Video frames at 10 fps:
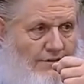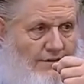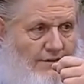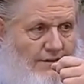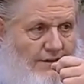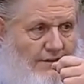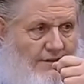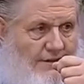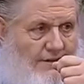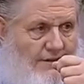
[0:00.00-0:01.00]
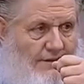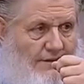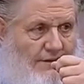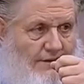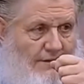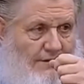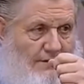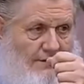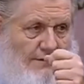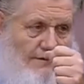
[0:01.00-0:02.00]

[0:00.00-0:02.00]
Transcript: [no speech]